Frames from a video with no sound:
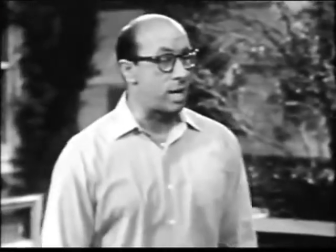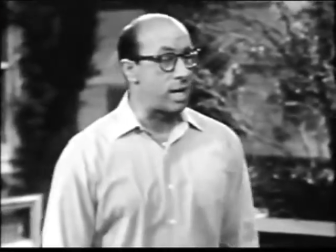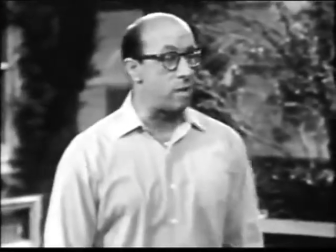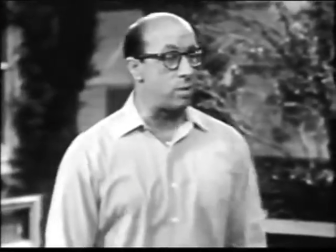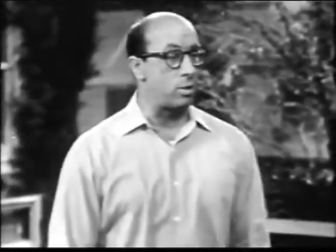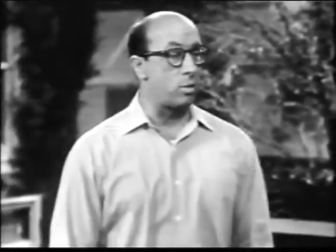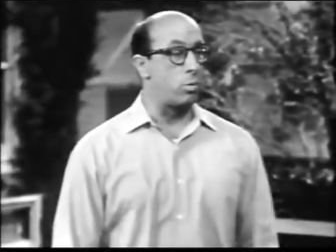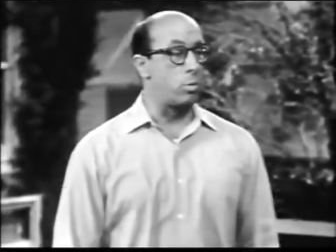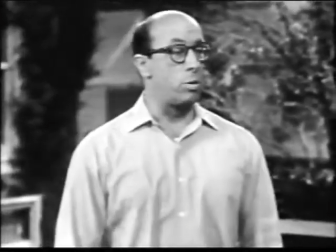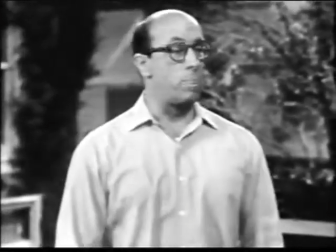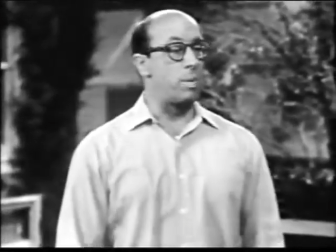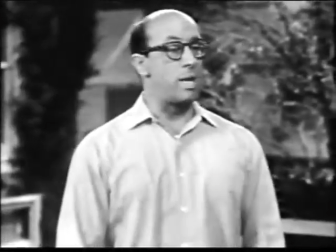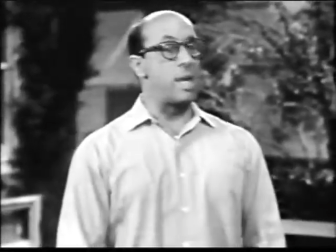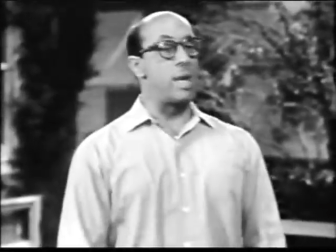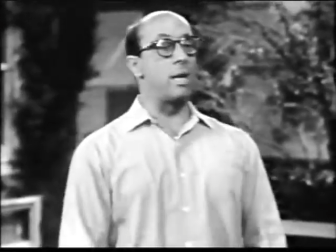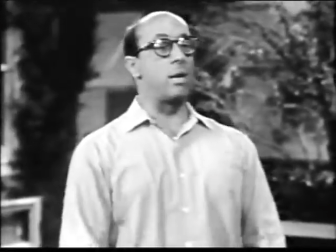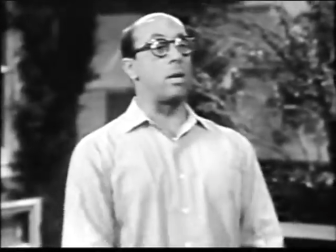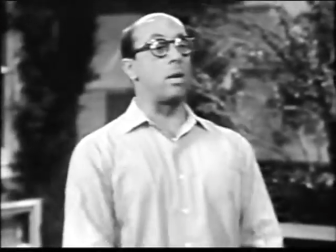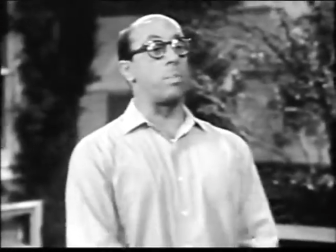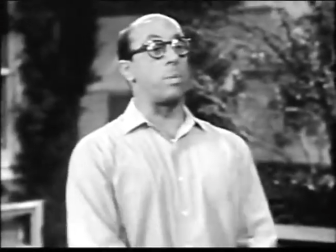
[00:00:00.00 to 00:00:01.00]
Angel would be
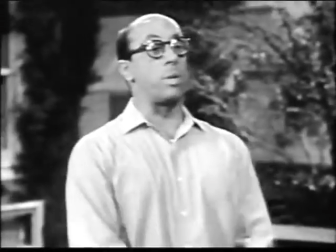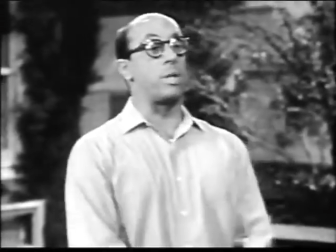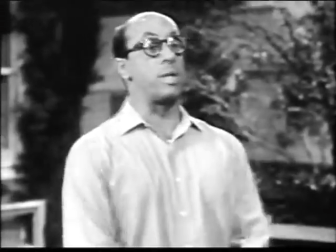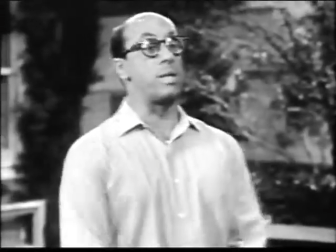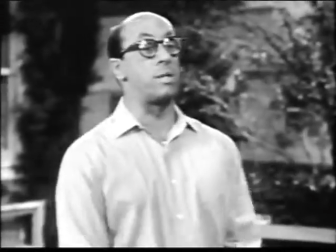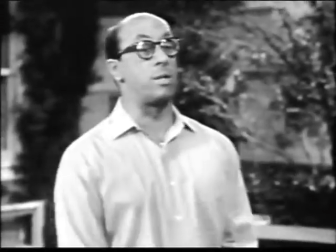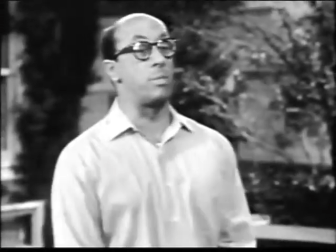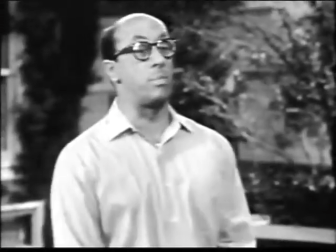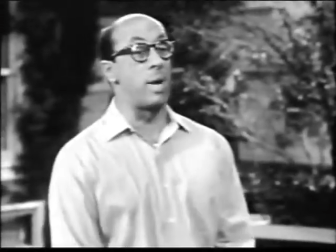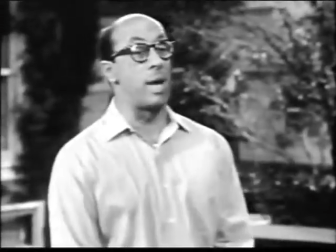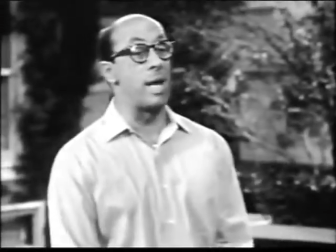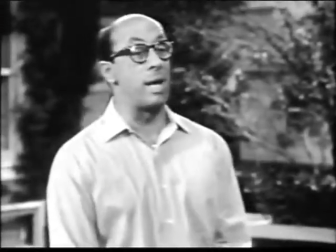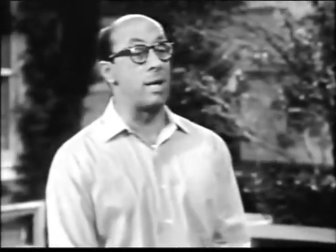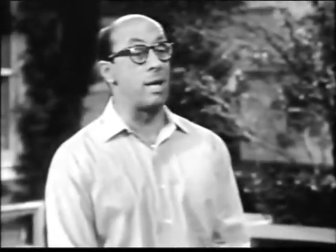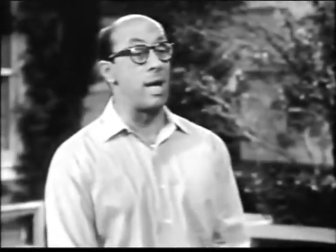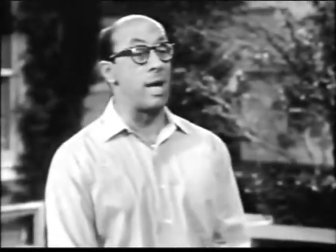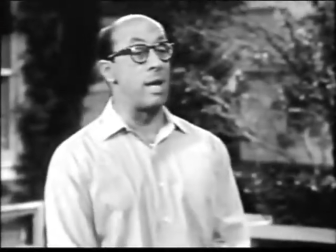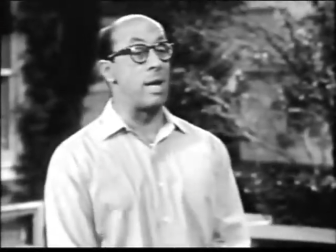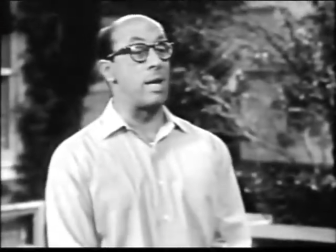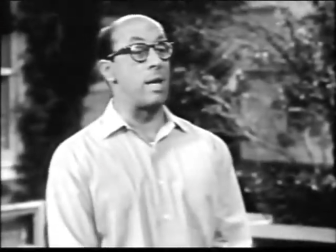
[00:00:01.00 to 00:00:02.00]
eager to participate
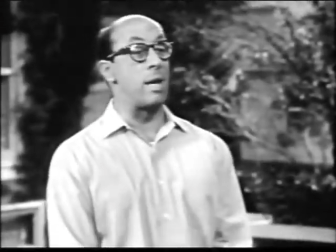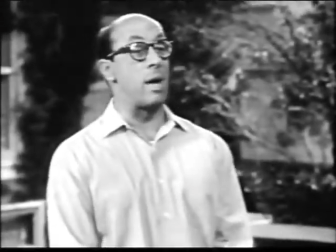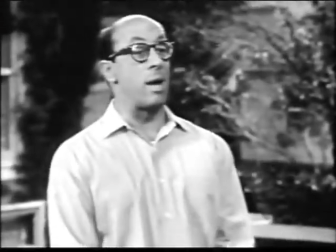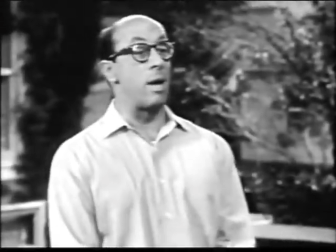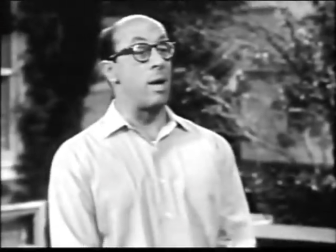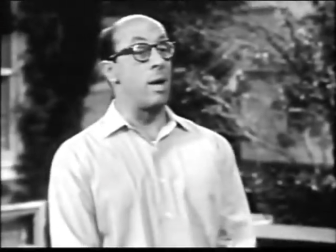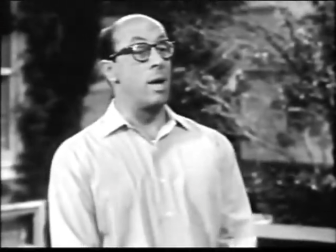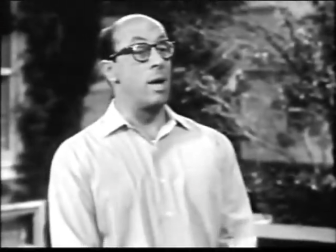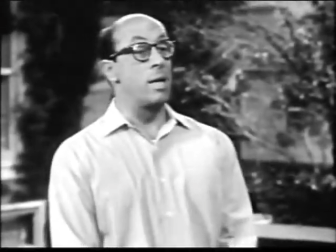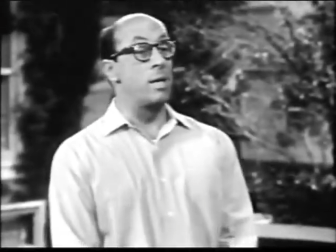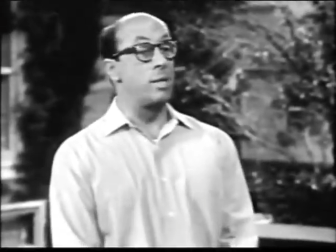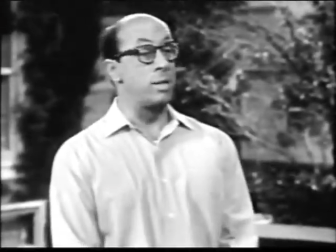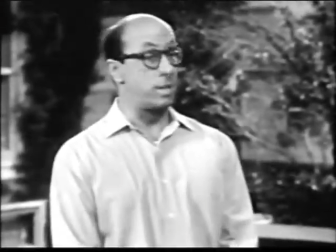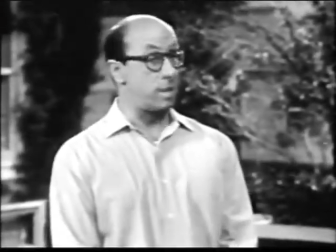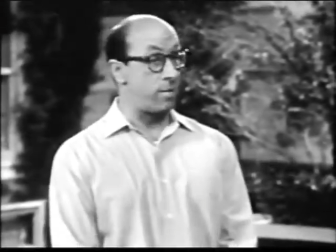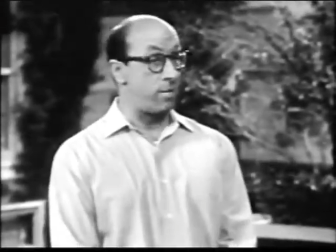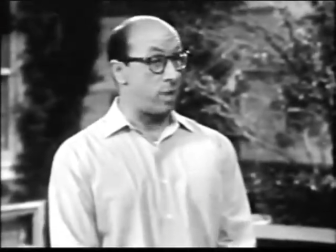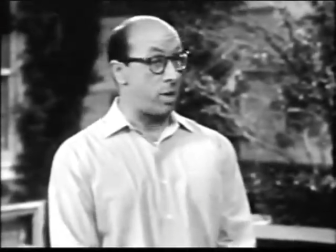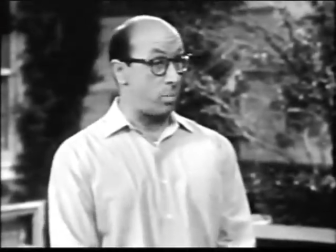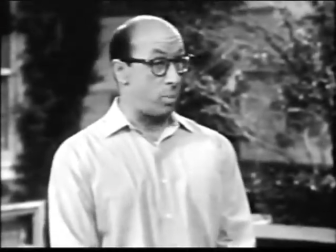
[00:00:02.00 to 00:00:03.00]
in any uh,
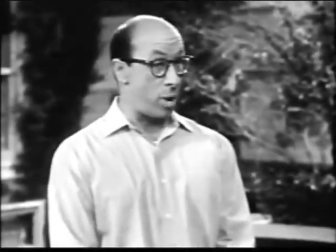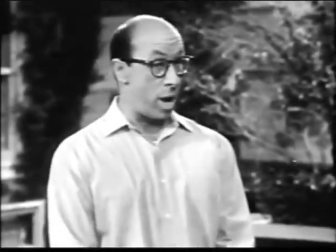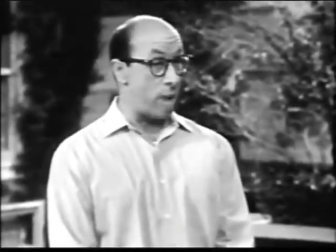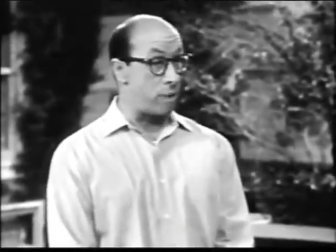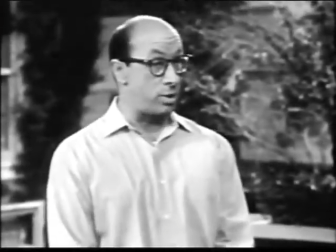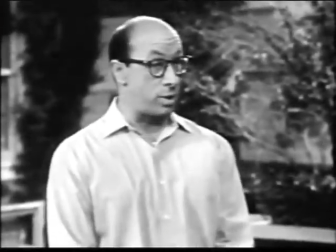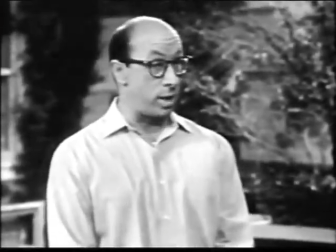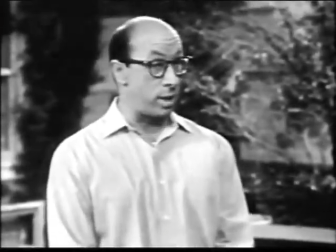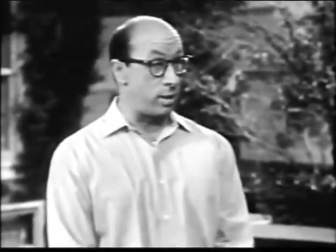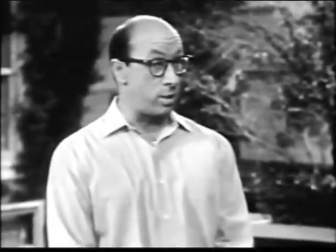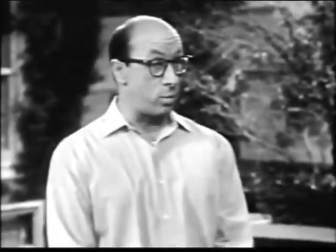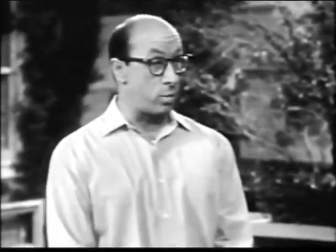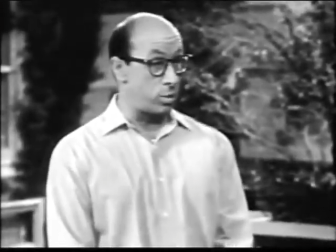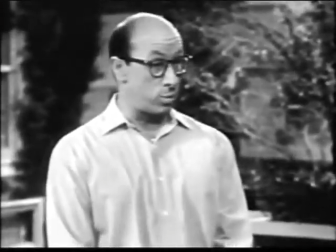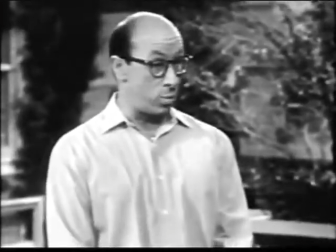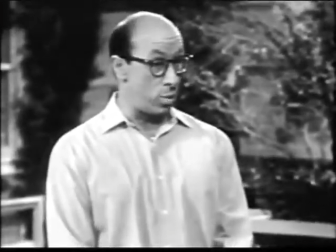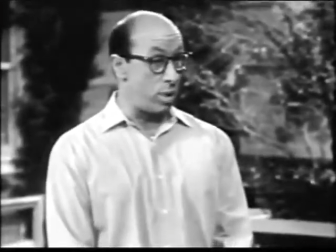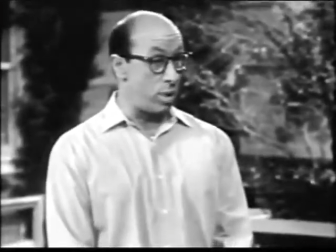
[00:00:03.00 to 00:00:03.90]
civic project that was